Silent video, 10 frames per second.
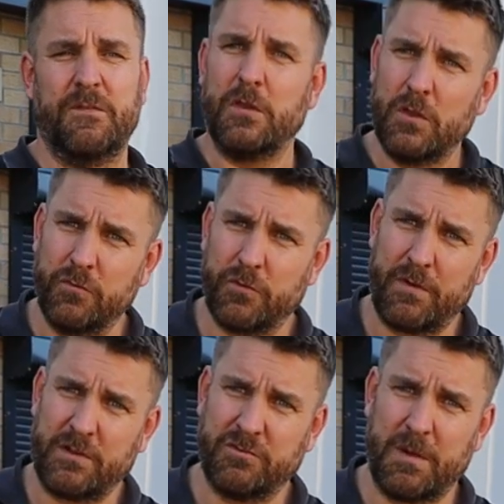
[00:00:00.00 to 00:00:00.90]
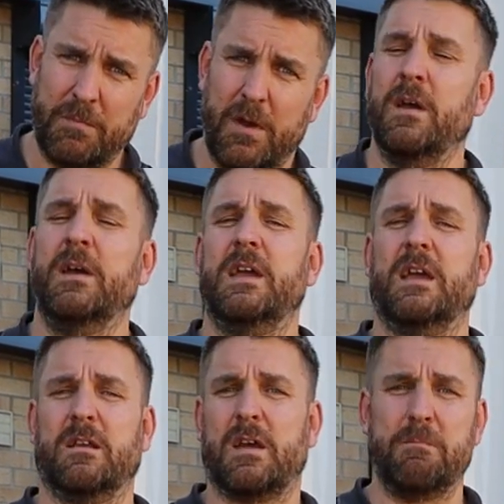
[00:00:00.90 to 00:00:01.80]
if you use the reg number,
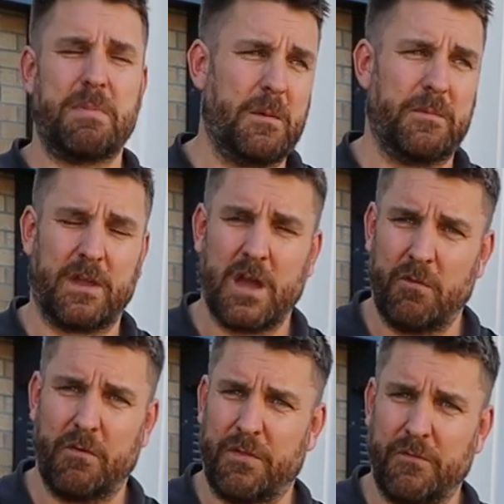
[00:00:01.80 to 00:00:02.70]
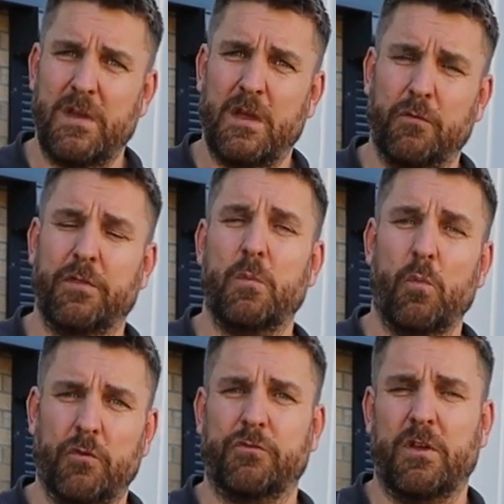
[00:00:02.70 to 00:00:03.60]
it'll come back with the colour of the vehicle that it
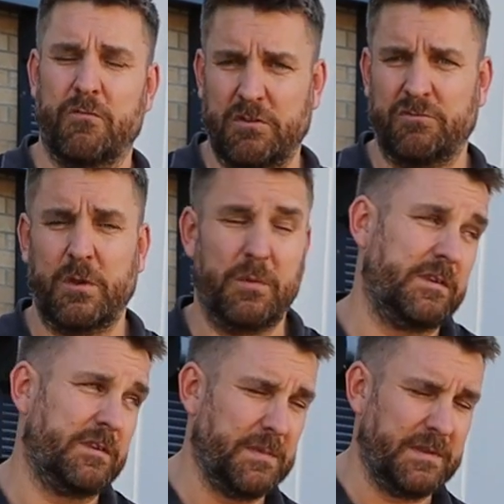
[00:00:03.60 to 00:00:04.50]
was originally, which is a